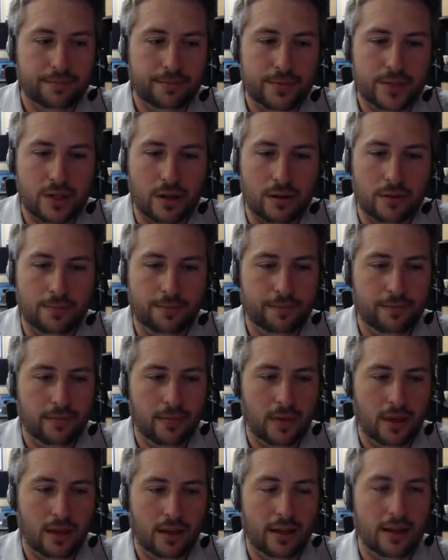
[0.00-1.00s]
So
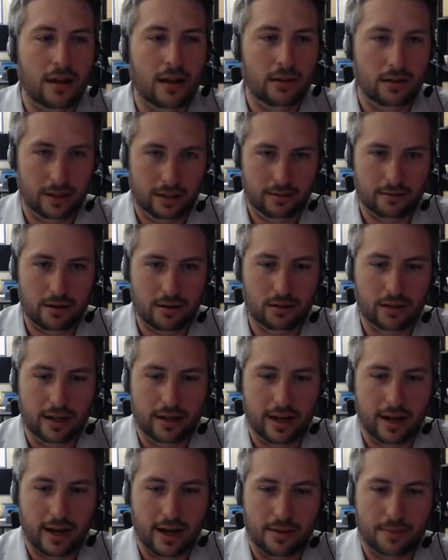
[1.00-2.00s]
I'll let
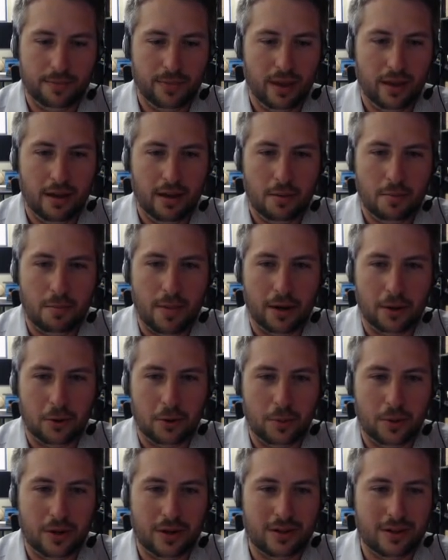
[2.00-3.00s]
Matt
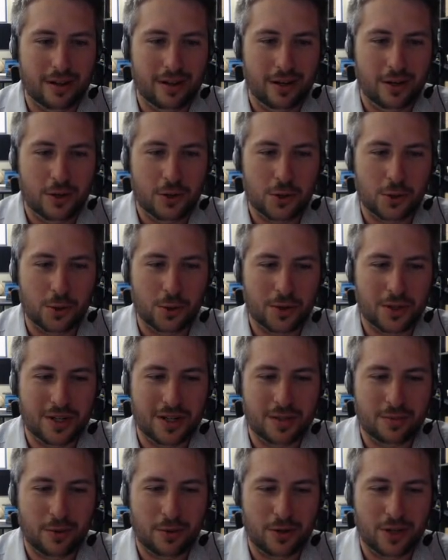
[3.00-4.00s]
Cooper talk to
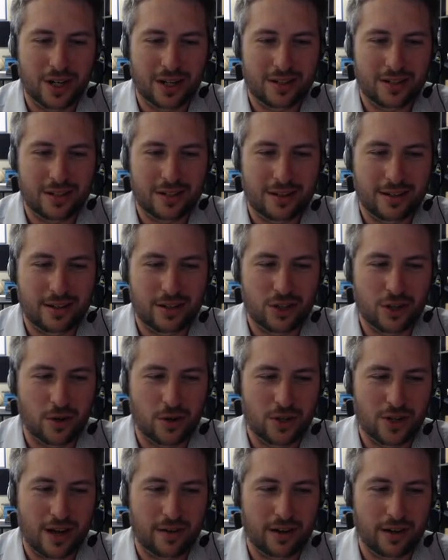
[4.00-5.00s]
his project
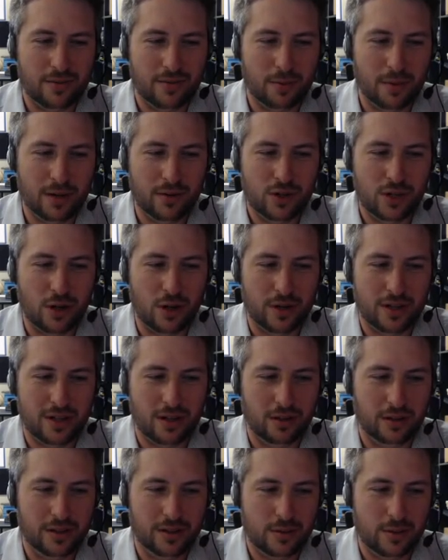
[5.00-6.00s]
and give a bit of a show and
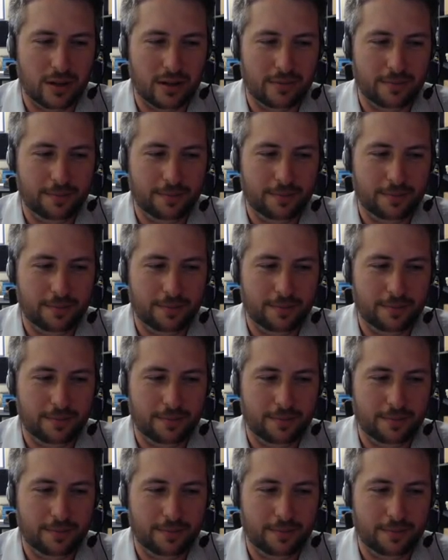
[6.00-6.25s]
tell on this one.